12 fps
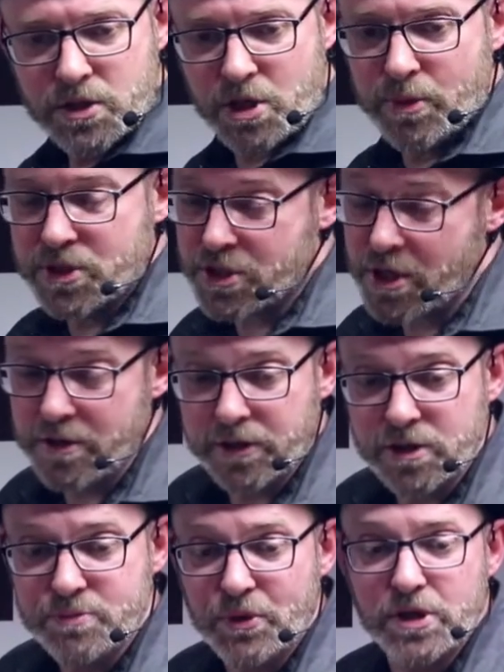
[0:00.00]
So much so
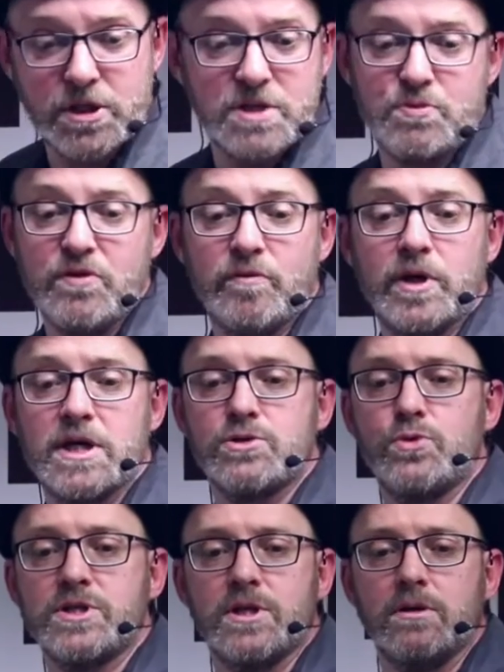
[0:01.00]
that this protest movement
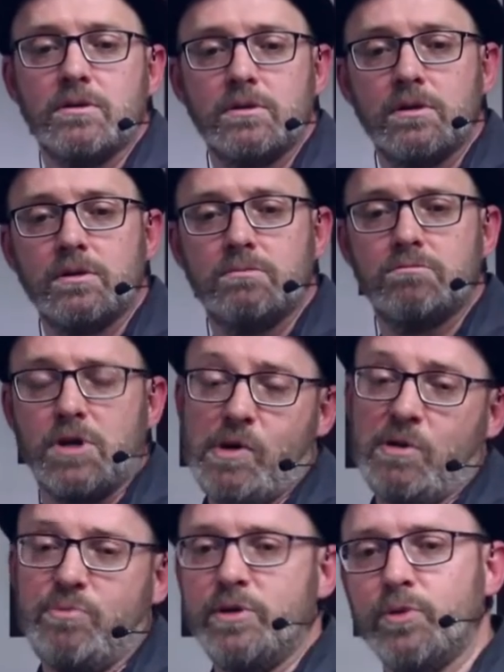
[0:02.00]
has arisen
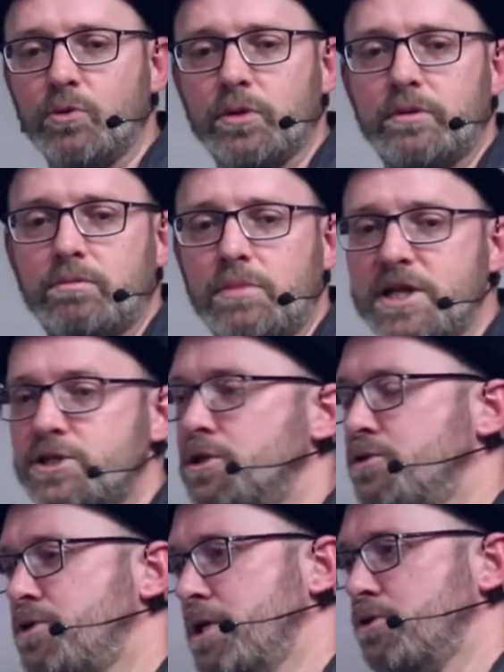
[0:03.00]
among people with leisure
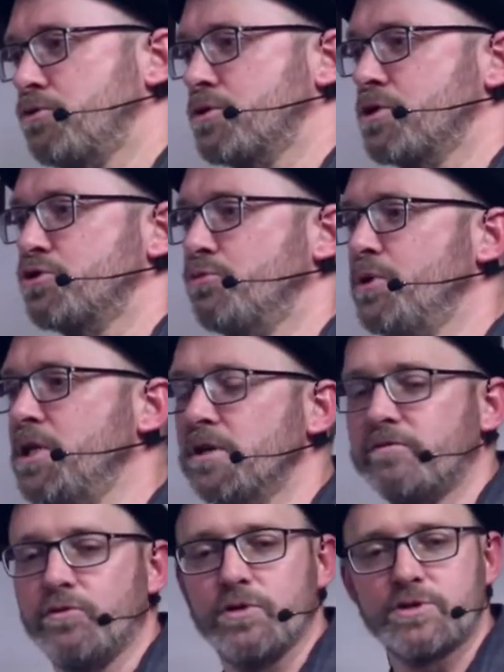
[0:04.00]
to take to social
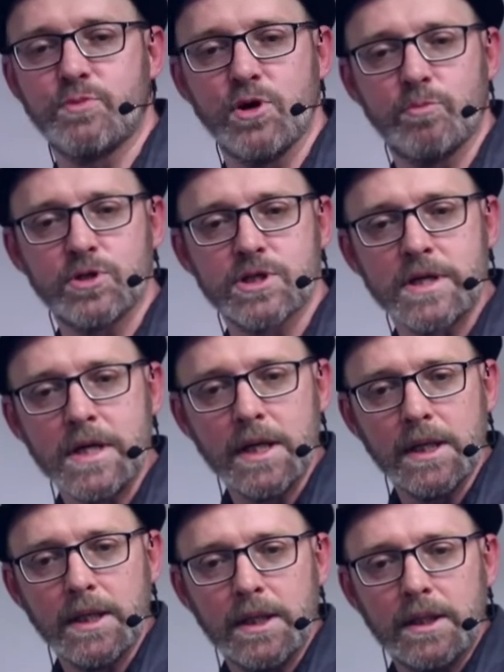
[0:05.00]
media for this purpose,
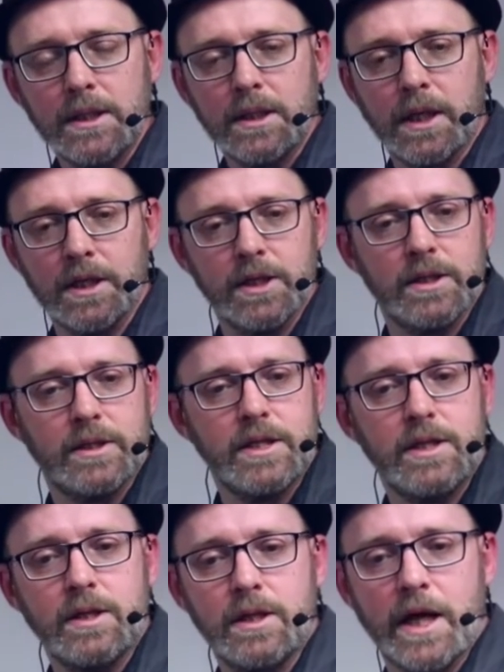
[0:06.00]
under
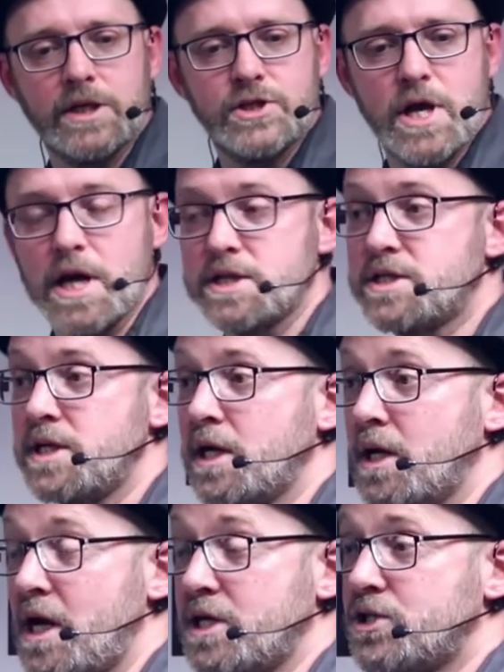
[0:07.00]
the catchy
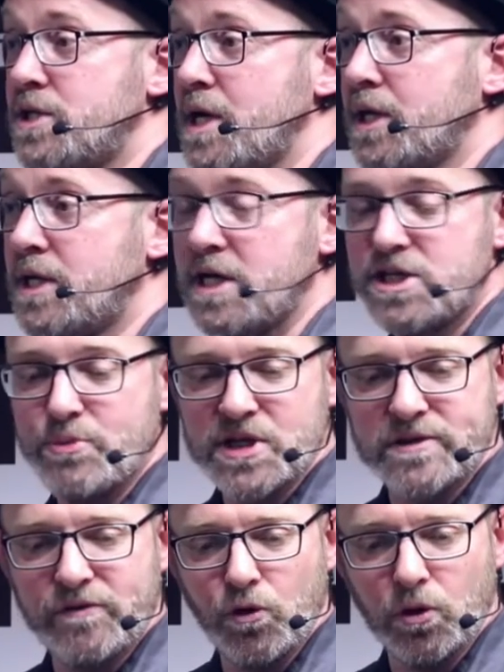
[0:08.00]
hashtag data
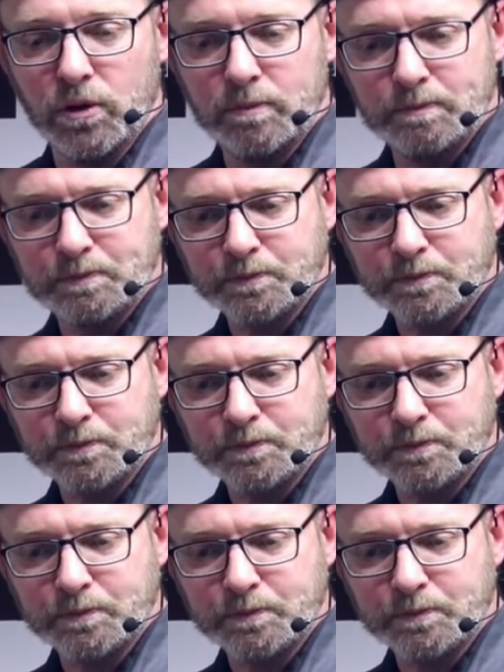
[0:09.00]
must fall.